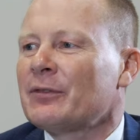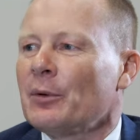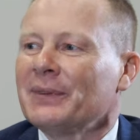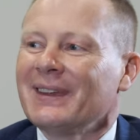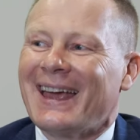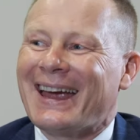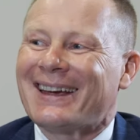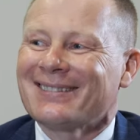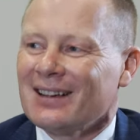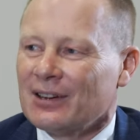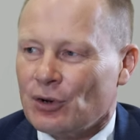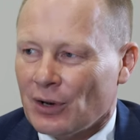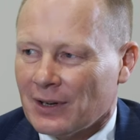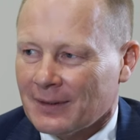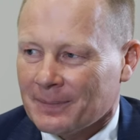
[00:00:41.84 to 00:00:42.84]
from the
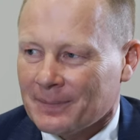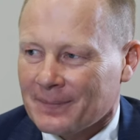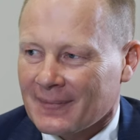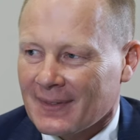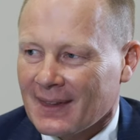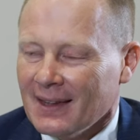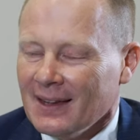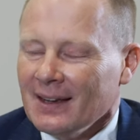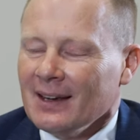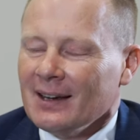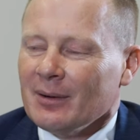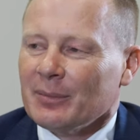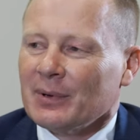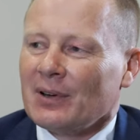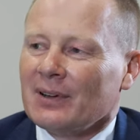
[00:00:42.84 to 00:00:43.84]
hexagon.
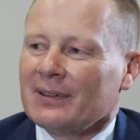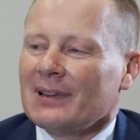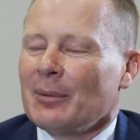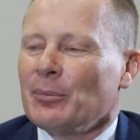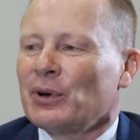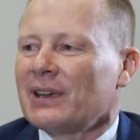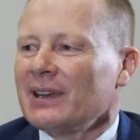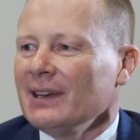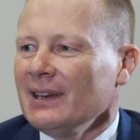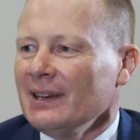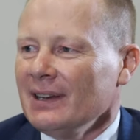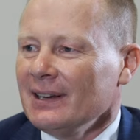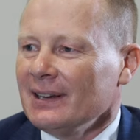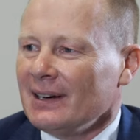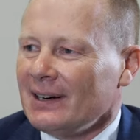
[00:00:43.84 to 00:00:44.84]
Because
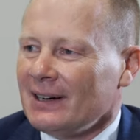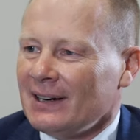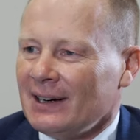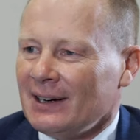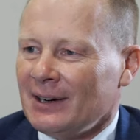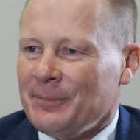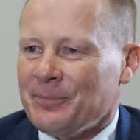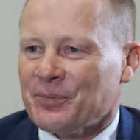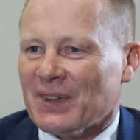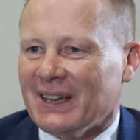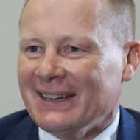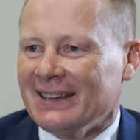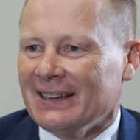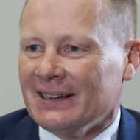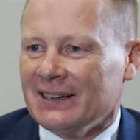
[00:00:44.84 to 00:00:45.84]
Lamborghini um,
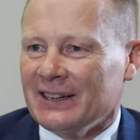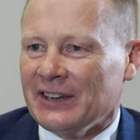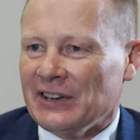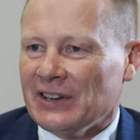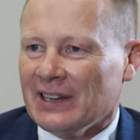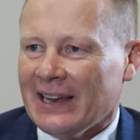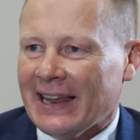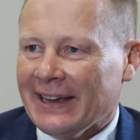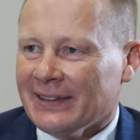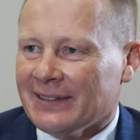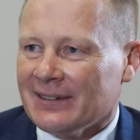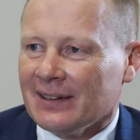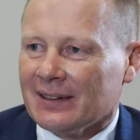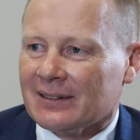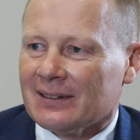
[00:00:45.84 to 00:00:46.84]
in the in the late
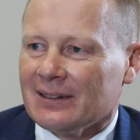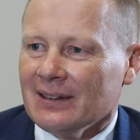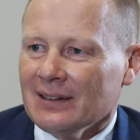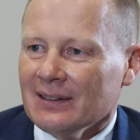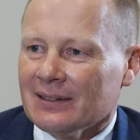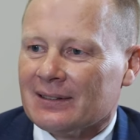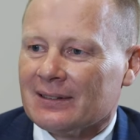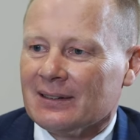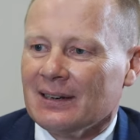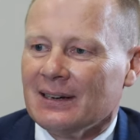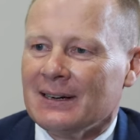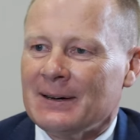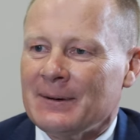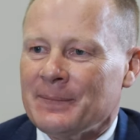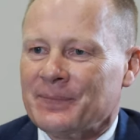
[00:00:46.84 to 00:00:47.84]
sixties,
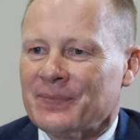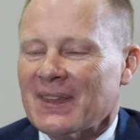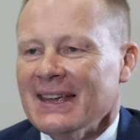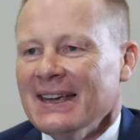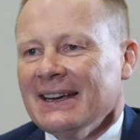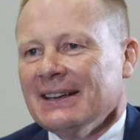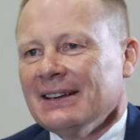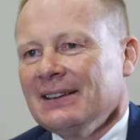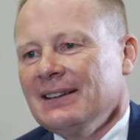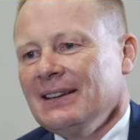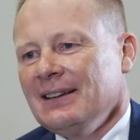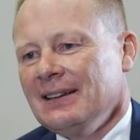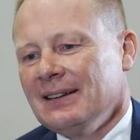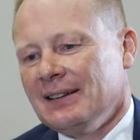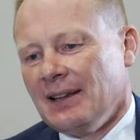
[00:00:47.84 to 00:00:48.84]
um,
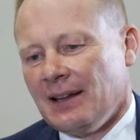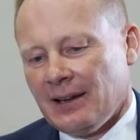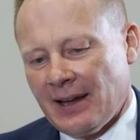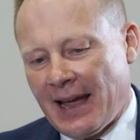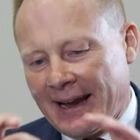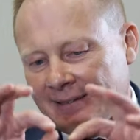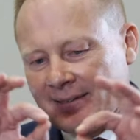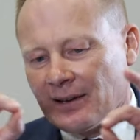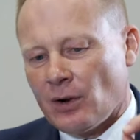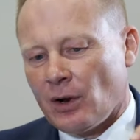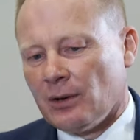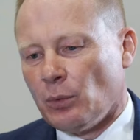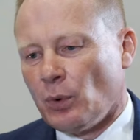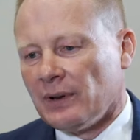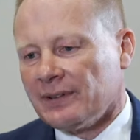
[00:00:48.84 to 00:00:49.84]
the the
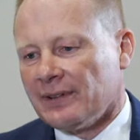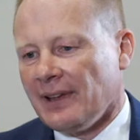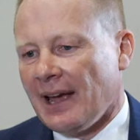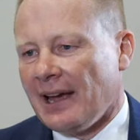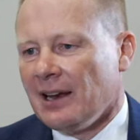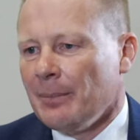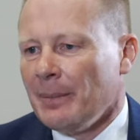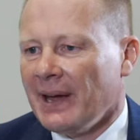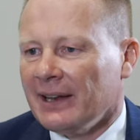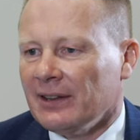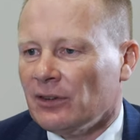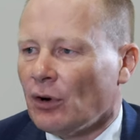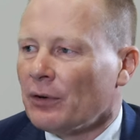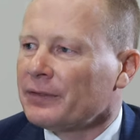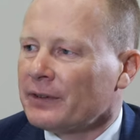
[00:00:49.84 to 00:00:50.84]
hexagon was the
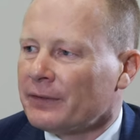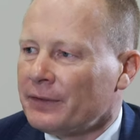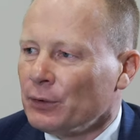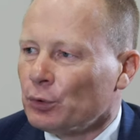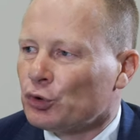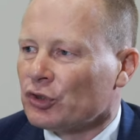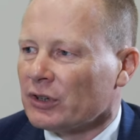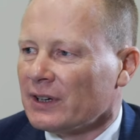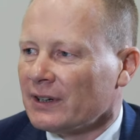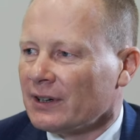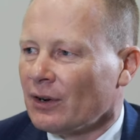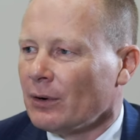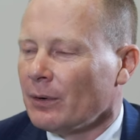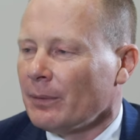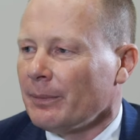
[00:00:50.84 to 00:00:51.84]
element of the future. You
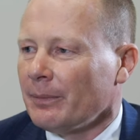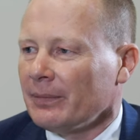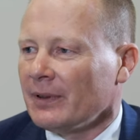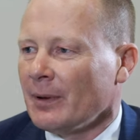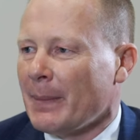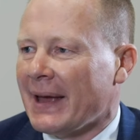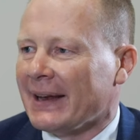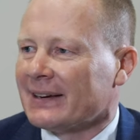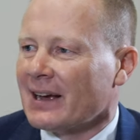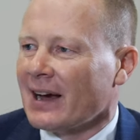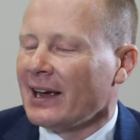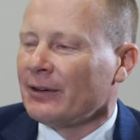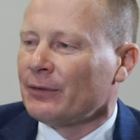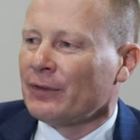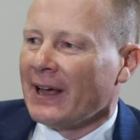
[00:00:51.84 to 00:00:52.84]
know, the
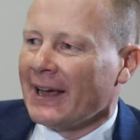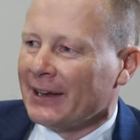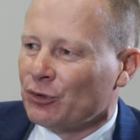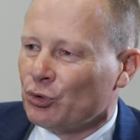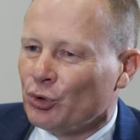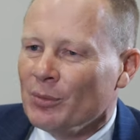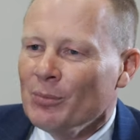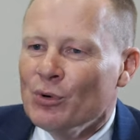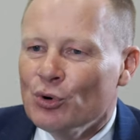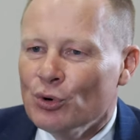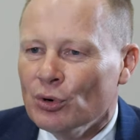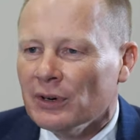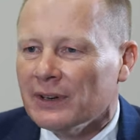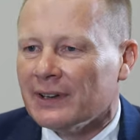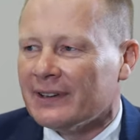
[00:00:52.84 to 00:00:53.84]
mankind flying to the
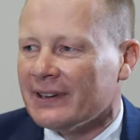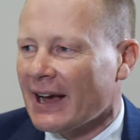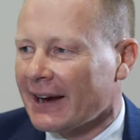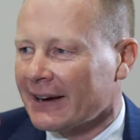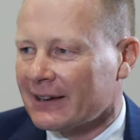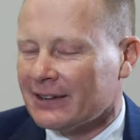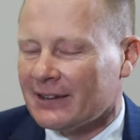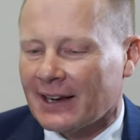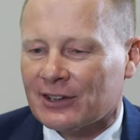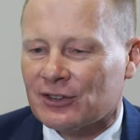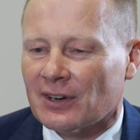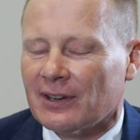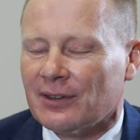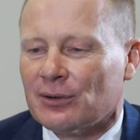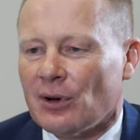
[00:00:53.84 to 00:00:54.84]
moon, the
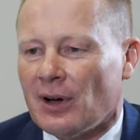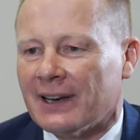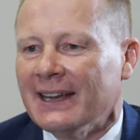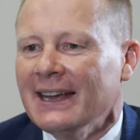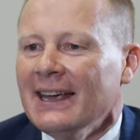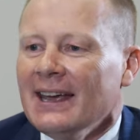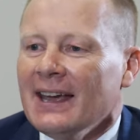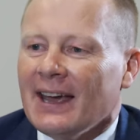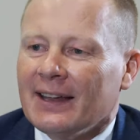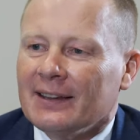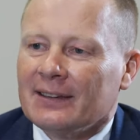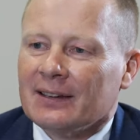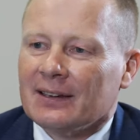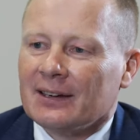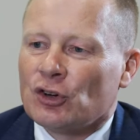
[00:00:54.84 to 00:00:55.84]
architecture, and so on.
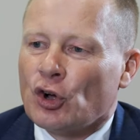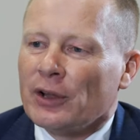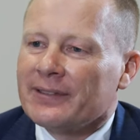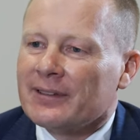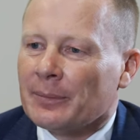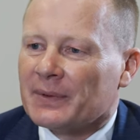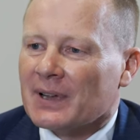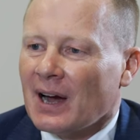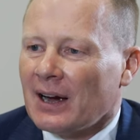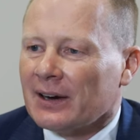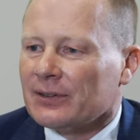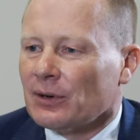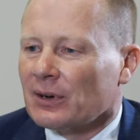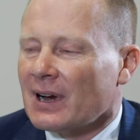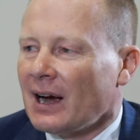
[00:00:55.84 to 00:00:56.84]
And the concept
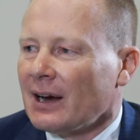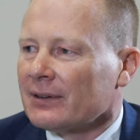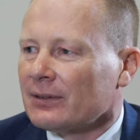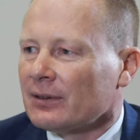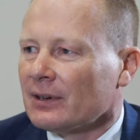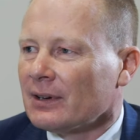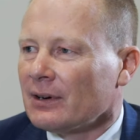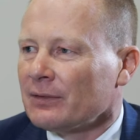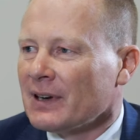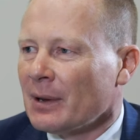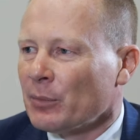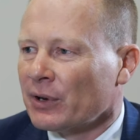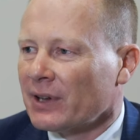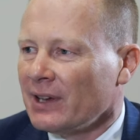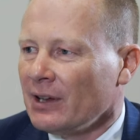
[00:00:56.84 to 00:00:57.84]
cars or cars uh, of
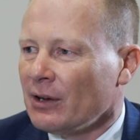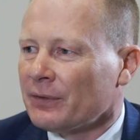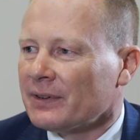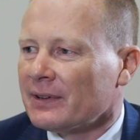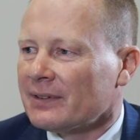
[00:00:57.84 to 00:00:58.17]
Lamborghini of the